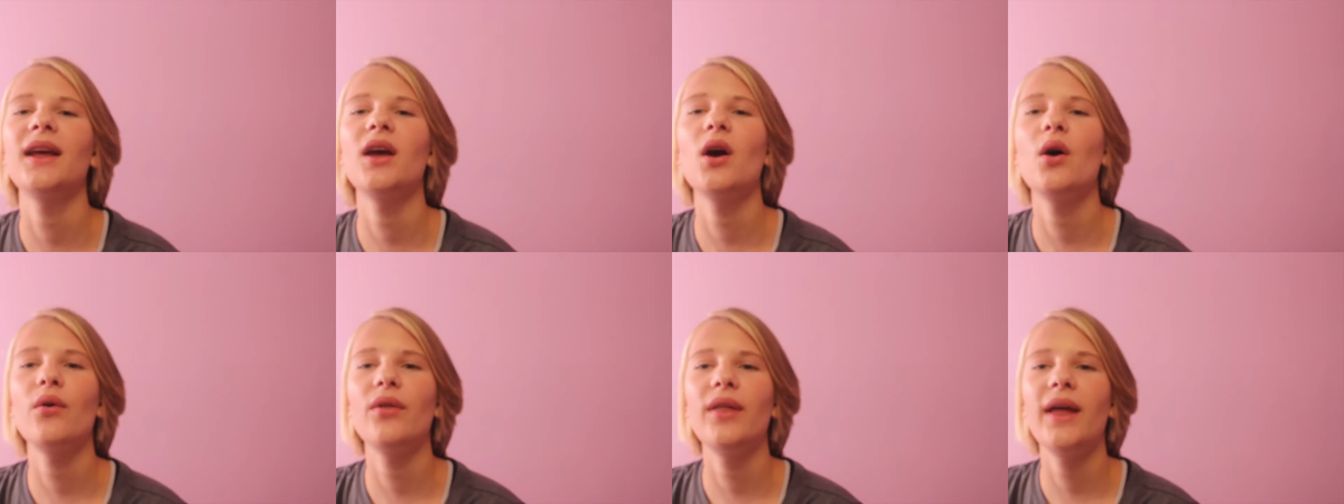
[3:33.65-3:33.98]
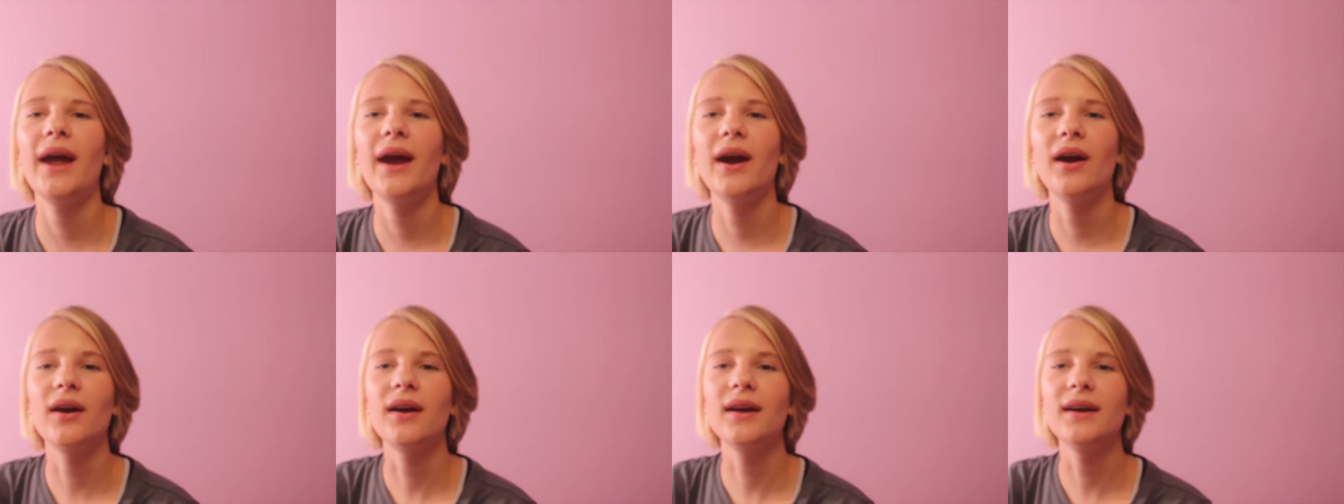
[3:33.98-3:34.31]
to go
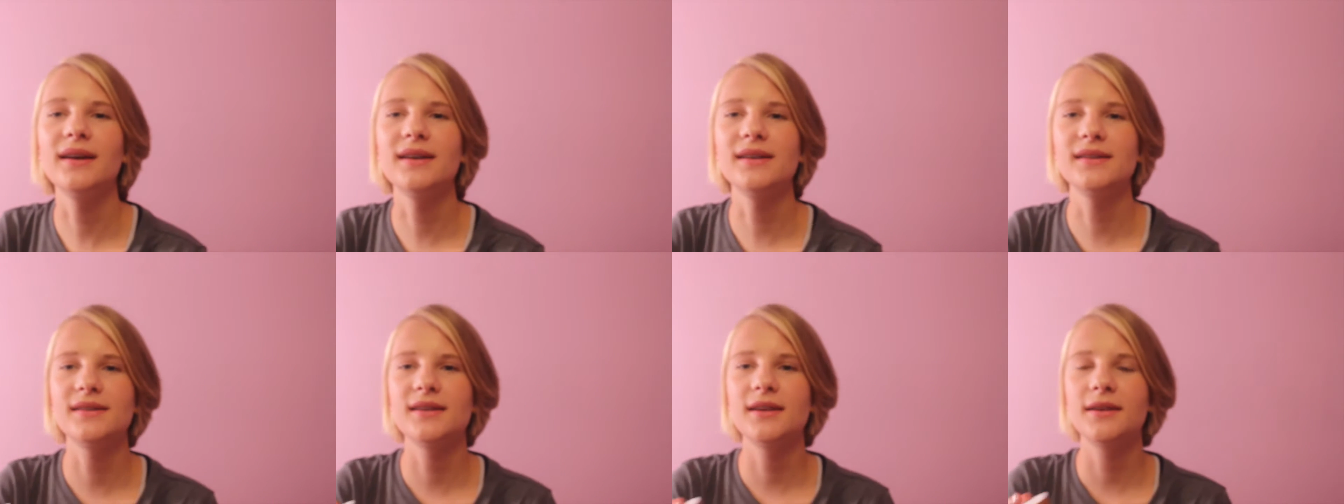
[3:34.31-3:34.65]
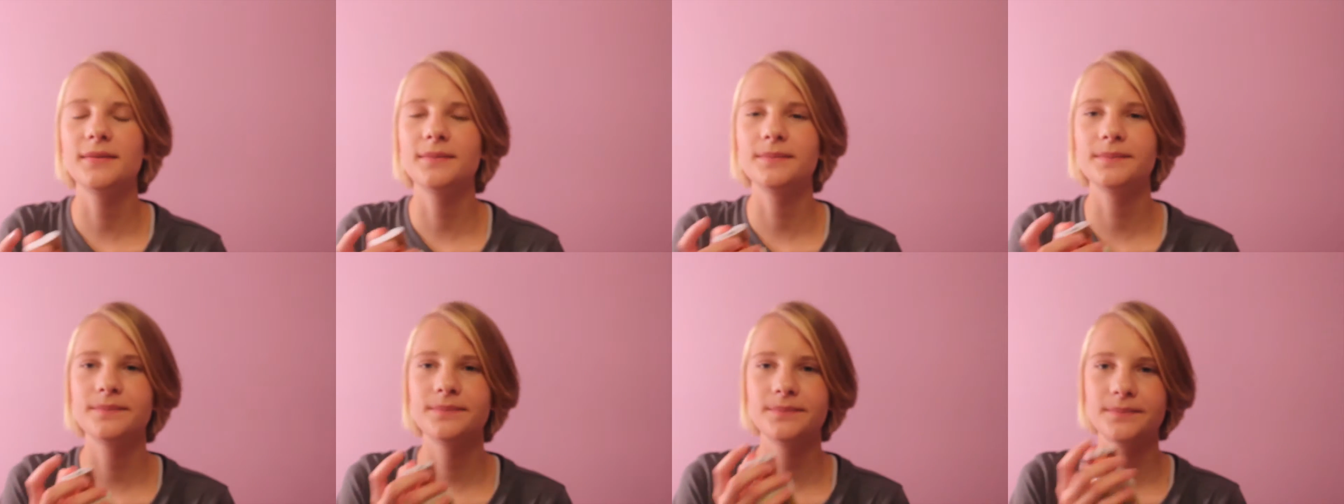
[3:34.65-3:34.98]
there because
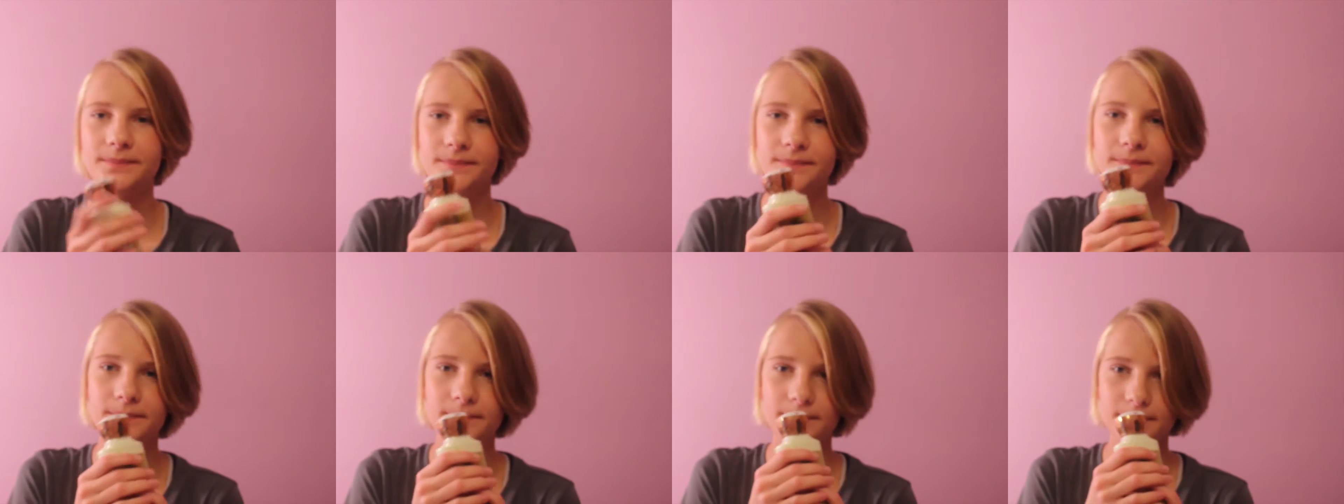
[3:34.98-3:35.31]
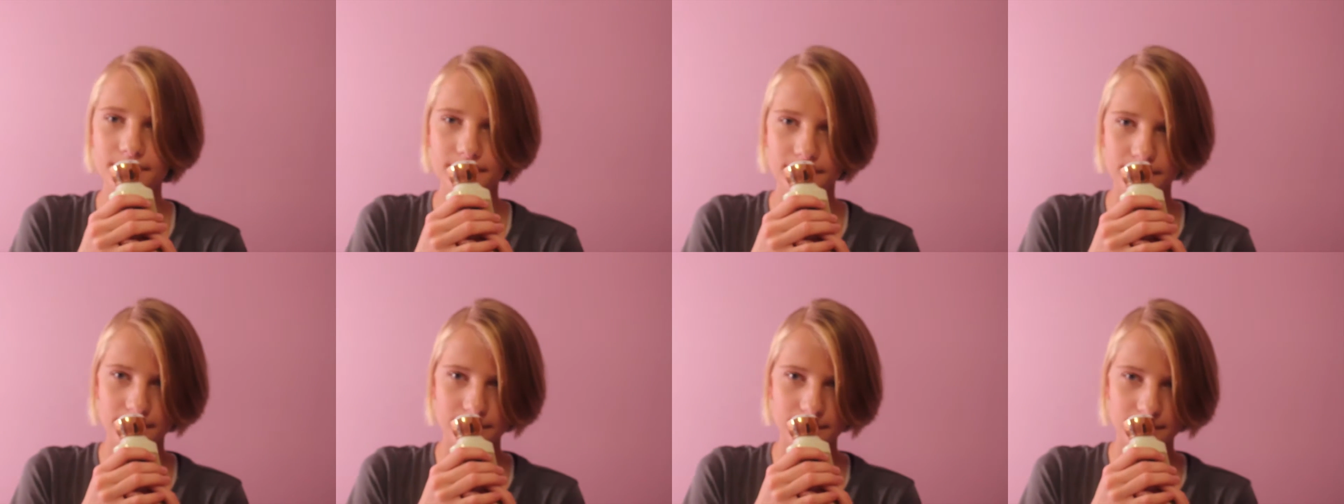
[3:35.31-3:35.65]

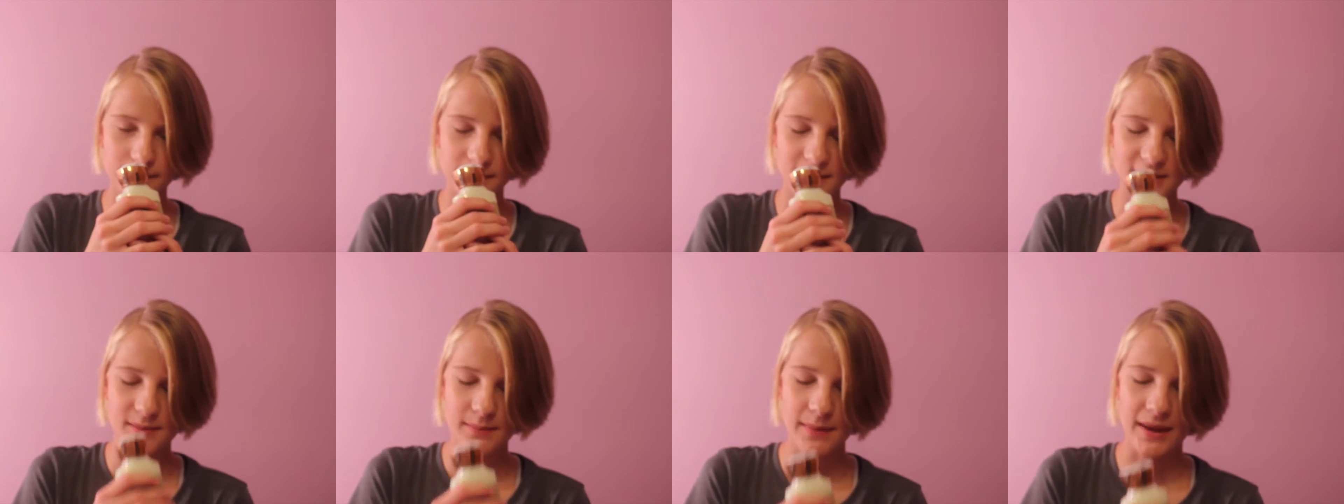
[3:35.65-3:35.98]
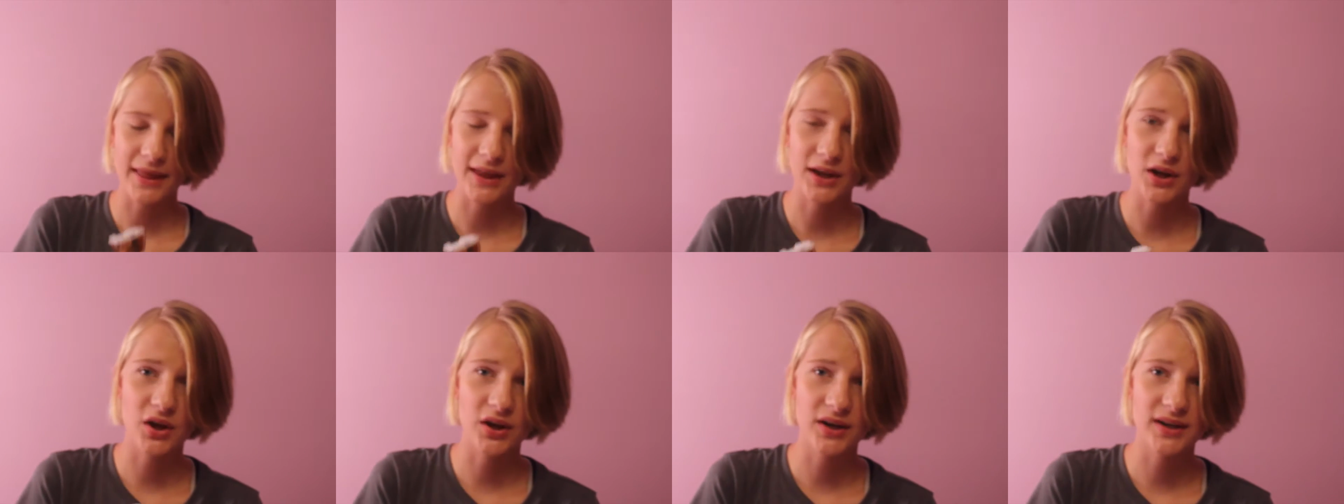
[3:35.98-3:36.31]

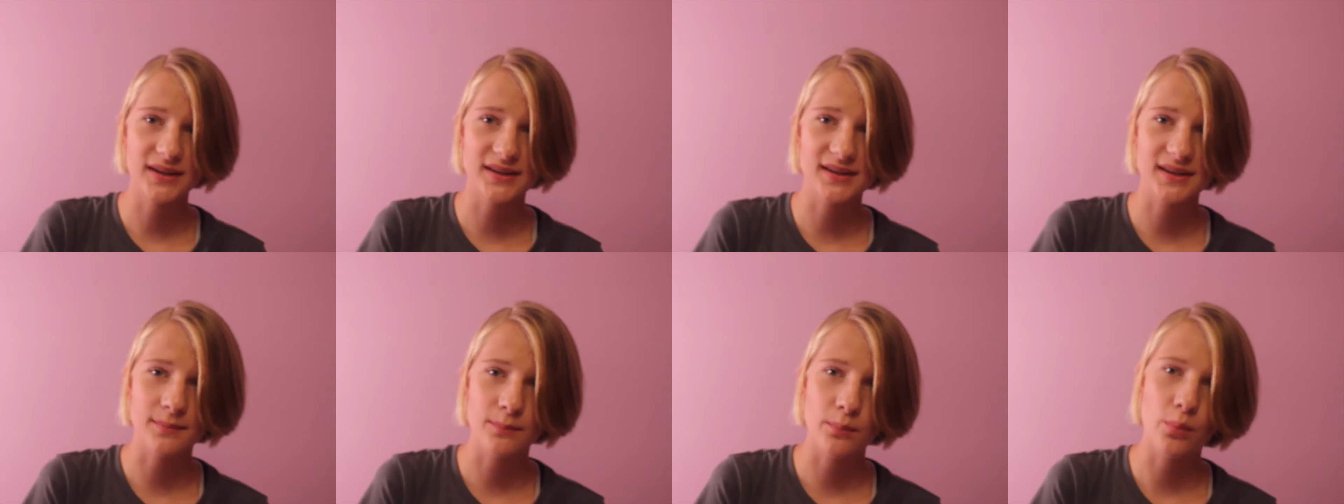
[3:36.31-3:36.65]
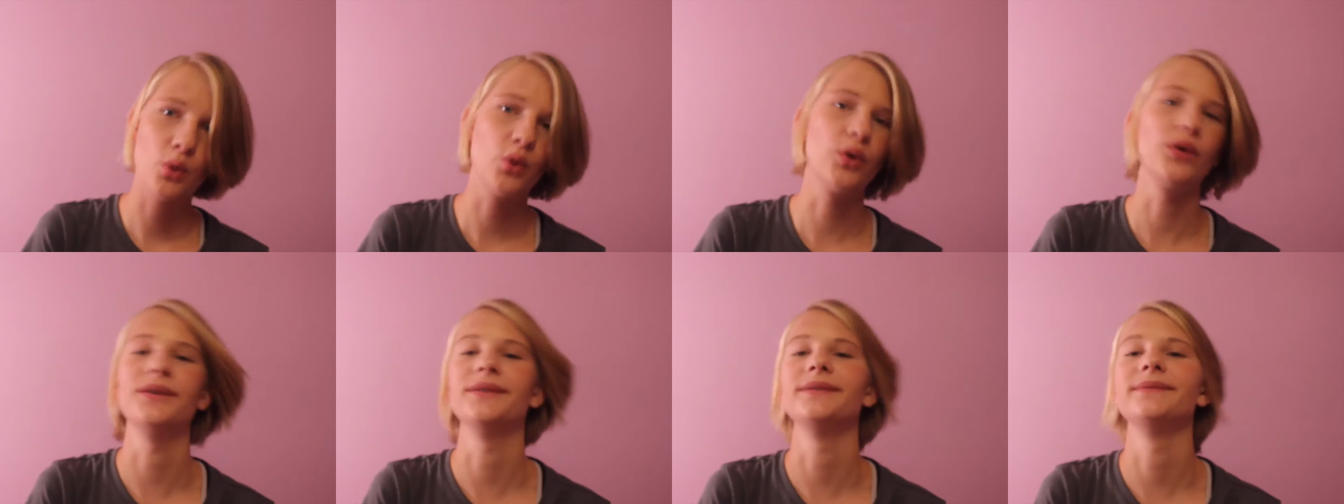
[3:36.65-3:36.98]
smelling good is
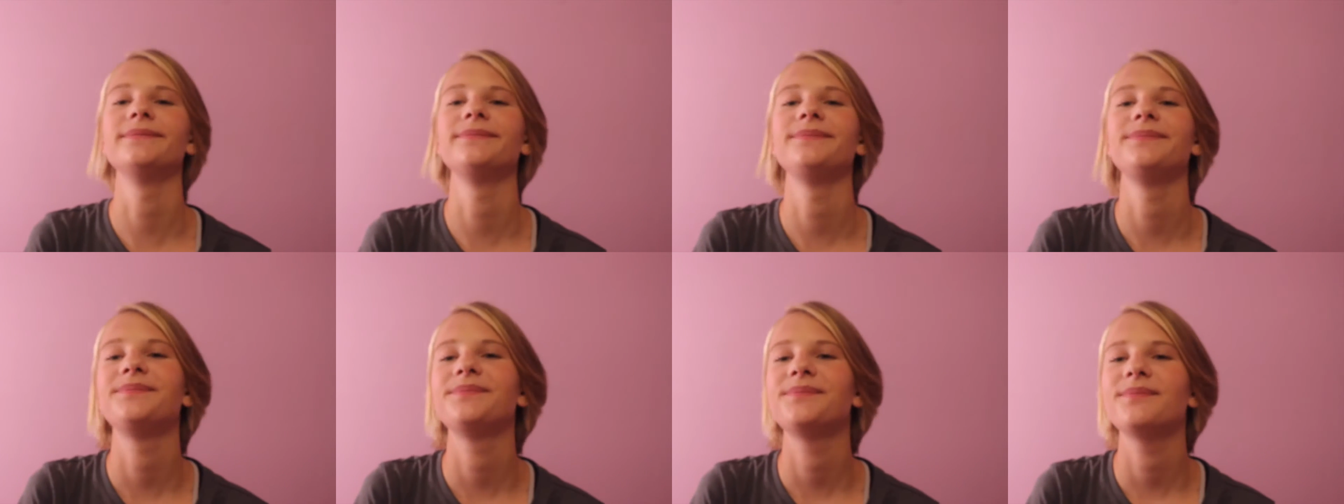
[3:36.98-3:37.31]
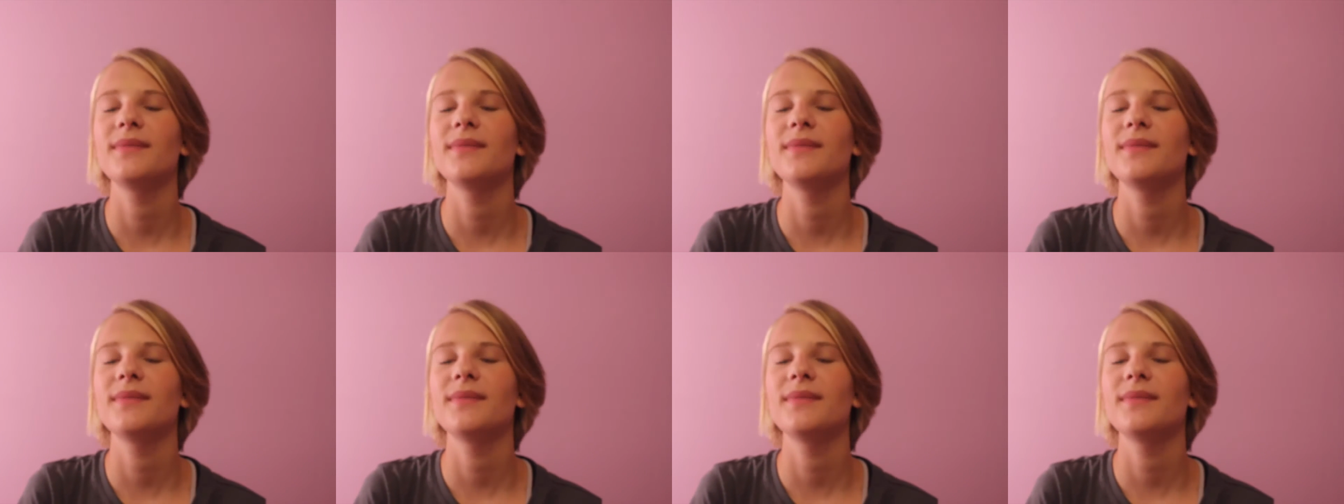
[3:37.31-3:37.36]
important.